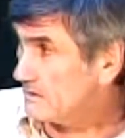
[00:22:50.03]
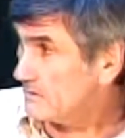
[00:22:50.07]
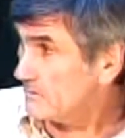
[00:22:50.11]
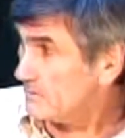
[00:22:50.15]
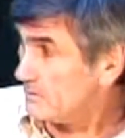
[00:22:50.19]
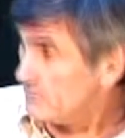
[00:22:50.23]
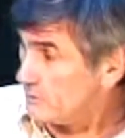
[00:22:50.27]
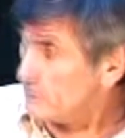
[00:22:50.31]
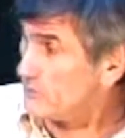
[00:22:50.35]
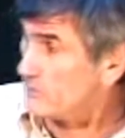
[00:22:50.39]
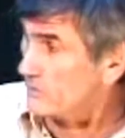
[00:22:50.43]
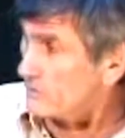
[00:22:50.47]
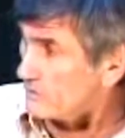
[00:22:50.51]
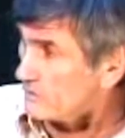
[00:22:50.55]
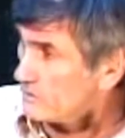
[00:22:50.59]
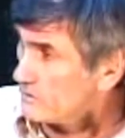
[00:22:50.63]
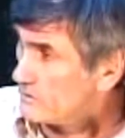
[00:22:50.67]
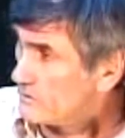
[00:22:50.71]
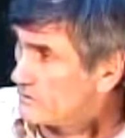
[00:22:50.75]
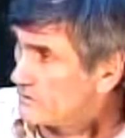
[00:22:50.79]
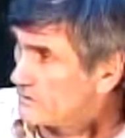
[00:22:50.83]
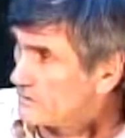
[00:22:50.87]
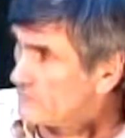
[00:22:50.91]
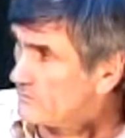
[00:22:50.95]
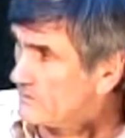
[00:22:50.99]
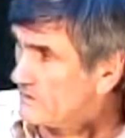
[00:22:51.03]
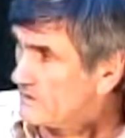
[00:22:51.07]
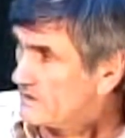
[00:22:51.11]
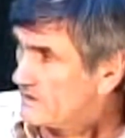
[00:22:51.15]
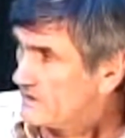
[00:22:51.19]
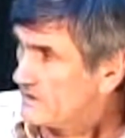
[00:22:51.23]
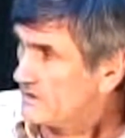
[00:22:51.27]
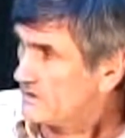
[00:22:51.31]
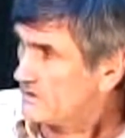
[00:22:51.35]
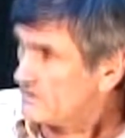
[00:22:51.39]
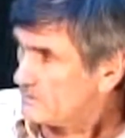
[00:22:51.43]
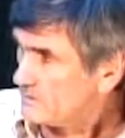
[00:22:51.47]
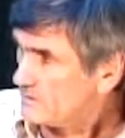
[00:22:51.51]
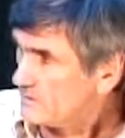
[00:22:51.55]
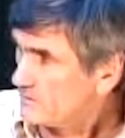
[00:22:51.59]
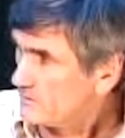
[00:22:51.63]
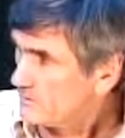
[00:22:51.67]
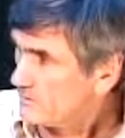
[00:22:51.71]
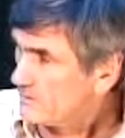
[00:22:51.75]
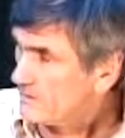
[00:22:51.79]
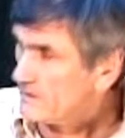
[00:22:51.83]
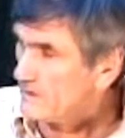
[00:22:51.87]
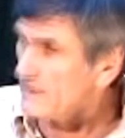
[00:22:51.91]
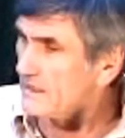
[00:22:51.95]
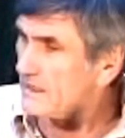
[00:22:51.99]
but you can do it. We teach people
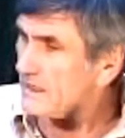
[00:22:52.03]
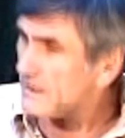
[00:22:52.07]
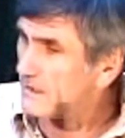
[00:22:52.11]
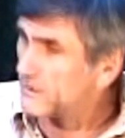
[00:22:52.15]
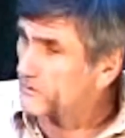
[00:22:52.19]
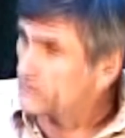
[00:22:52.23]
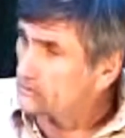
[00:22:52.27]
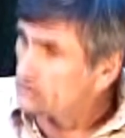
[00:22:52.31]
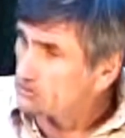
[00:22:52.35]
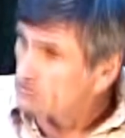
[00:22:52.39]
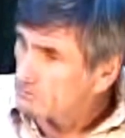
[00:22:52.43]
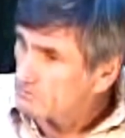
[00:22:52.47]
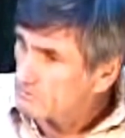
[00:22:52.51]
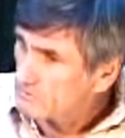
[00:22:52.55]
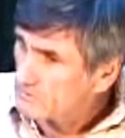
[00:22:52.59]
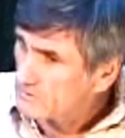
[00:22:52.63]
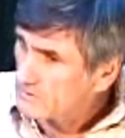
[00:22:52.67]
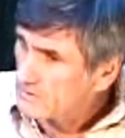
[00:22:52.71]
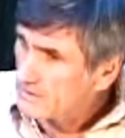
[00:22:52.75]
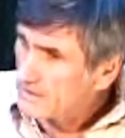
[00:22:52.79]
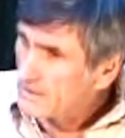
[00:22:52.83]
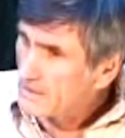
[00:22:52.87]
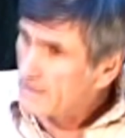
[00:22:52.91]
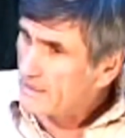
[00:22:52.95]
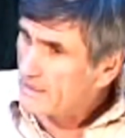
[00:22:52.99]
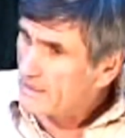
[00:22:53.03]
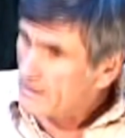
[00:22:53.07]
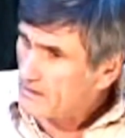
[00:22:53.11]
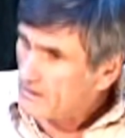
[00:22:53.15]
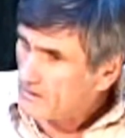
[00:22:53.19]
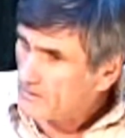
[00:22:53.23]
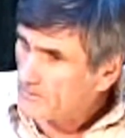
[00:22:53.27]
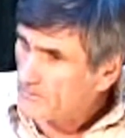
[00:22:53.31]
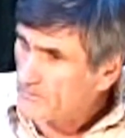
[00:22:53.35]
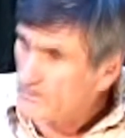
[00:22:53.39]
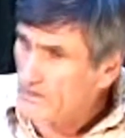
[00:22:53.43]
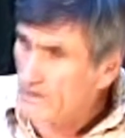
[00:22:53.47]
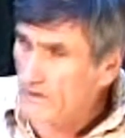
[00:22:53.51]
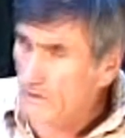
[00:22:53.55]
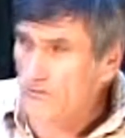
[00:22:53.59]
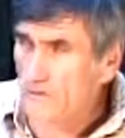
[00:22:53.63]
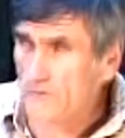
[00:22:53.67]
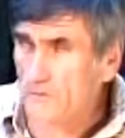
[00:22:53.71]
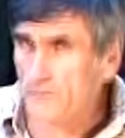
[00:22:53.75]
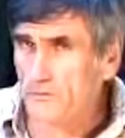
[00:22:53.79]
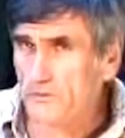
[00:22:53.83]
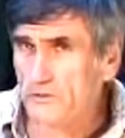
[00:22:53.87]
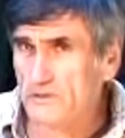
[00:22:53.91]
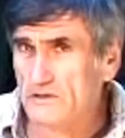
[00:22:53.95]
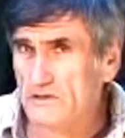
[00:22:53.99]
then how to help the other
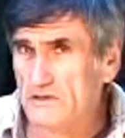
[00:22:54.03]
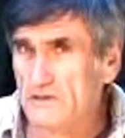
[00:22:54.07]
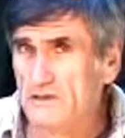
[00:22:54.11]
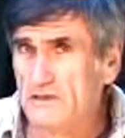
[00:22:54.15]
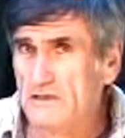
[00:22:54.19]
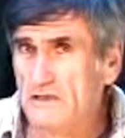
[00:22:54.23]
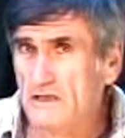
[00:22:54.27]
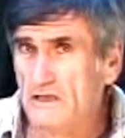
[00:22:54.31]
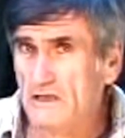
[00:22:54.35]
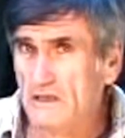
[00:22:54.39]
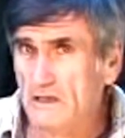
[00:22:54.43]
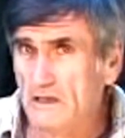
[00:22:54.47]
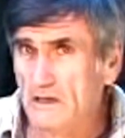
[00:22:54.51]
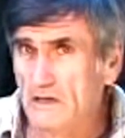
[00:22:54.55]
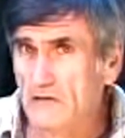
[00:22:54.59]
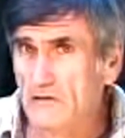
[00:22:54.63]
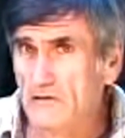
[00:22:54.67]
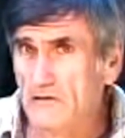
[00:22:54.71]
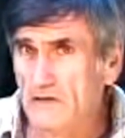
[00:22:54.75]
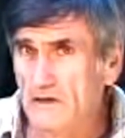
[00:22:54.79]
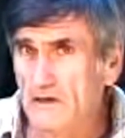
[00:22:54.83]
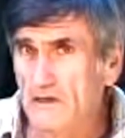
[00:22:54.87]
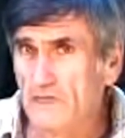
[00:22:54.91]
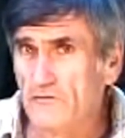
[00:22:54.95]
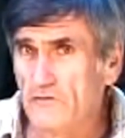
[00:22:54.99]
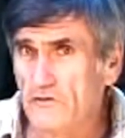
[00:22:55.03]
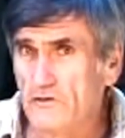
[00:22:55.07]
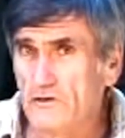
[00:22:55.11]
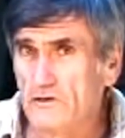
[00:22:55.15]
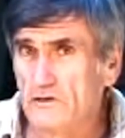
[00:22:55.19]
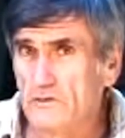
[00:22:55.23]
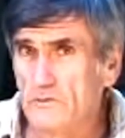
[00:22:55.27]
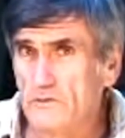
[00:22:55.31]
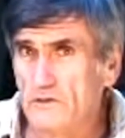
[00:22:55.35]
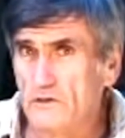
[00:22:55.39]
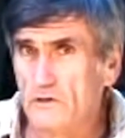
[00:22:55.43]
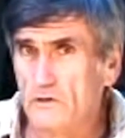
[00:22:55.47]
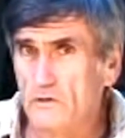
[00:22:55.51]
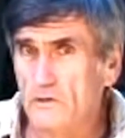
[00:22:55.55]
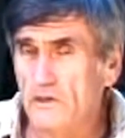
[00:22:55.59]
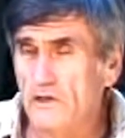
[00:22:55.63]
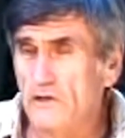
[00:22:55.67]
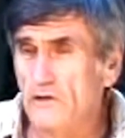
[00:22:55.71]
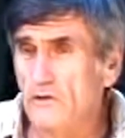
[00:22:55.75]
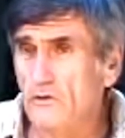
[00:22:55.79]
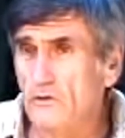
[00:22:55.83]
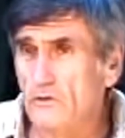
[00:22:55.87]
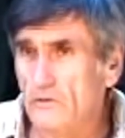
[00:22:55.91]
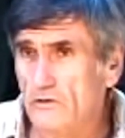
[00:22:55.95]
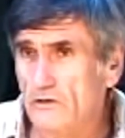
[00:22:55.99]
person to hear a difference between
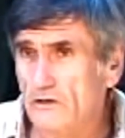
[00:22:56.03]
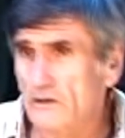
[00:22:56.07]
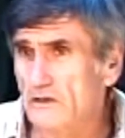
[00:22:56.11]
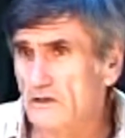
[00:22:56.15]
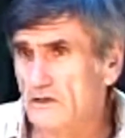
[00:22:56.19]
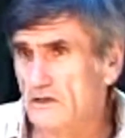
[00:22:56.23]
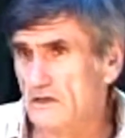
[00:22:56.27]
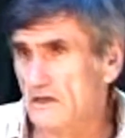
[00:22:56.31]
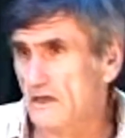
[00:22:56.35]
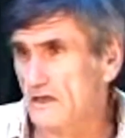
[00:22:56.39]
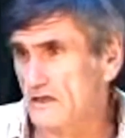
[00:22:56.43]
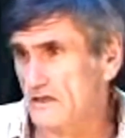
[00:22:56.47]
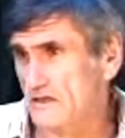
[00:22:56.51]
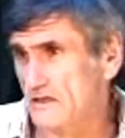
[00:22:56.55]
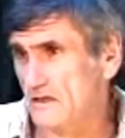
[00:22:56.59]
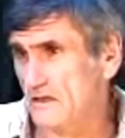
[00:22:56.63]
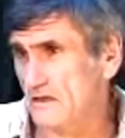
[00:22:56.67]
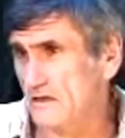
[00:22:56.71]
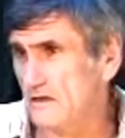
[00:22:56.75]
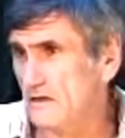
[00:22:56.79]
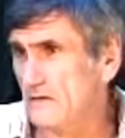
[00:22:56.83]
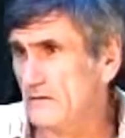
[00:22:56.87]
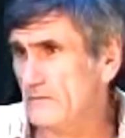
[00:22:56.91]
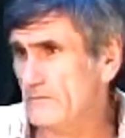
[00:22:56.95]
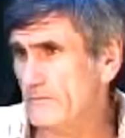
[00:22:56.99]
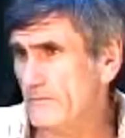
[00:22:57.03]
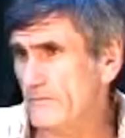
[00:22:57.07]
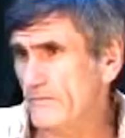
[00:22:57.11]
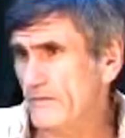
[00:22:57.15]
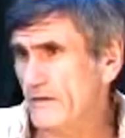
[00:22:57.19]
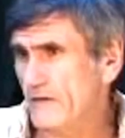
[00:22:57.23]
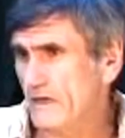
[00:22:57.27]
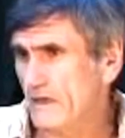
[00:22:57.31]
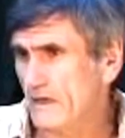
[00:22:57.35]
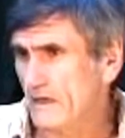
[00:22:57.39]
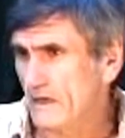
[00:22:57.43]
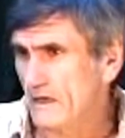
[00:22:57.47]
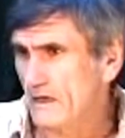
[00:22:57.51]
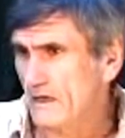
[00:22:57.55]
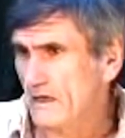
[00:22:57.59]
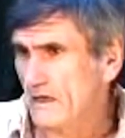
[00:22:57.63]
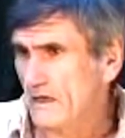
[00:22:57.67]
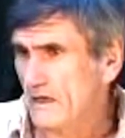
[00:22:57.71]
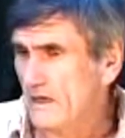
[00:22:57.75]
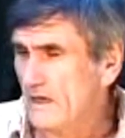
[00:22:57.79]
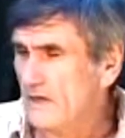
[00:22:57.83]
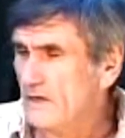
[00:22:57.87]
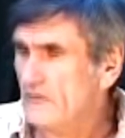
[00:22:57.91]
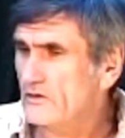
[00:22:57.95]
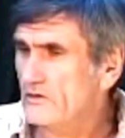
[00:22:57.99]
you criticizing them
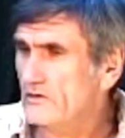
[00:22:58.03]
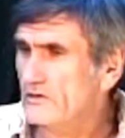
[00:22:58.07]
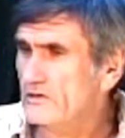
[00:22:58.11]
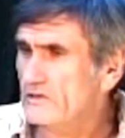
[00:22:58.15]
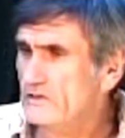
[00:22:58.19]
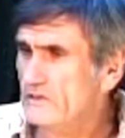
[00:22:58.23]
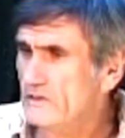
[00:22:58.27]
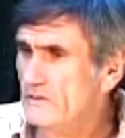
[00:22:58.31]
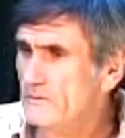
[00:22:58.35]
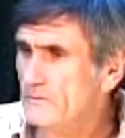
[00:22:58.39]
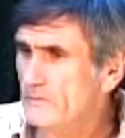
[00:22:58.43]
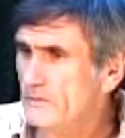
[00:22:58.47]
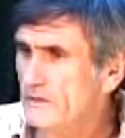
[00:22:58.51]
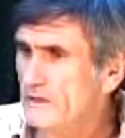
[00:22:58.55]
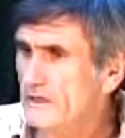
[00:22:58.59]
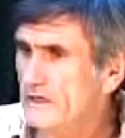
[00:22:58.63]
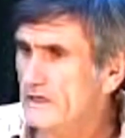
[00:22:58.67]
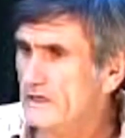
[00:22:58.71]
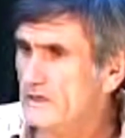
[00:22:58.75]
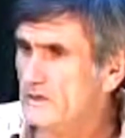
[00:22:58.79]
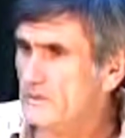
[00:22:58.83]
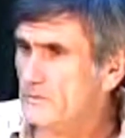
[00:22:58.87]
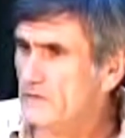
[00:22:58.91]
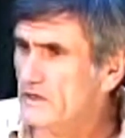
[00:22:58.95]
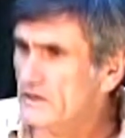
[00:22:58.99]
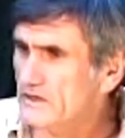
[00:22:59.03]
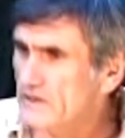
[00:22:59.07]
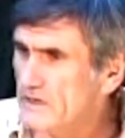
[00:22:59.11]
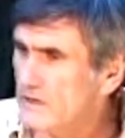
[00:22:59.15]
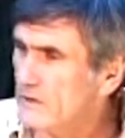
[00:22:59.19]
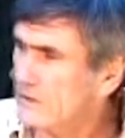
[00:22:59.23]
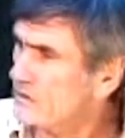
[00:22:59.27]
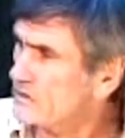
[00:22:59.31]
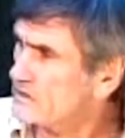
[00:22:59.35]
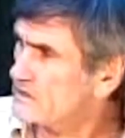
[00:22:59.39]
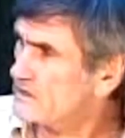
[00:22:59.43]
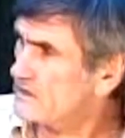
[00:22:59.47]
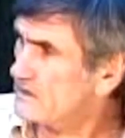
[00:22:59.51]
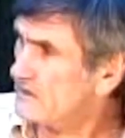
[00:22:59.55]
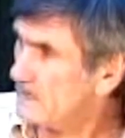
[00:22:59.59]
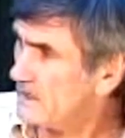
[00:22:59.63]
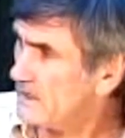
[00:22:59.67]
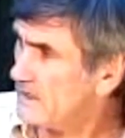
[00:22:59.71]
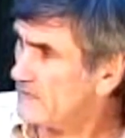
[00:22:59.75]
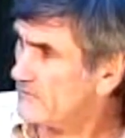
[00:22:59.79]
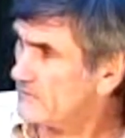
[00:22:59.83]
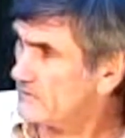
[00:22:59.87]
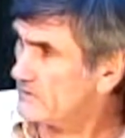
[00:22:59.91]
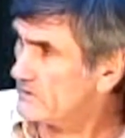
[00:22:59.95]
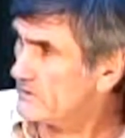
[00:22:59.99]
and you're simply expressing what's
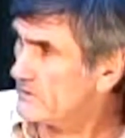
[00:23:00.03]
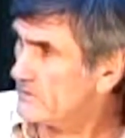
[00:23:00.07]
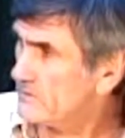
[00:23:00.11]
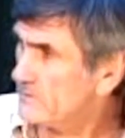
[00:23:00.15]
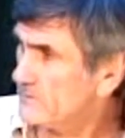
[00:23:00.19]
alive in you.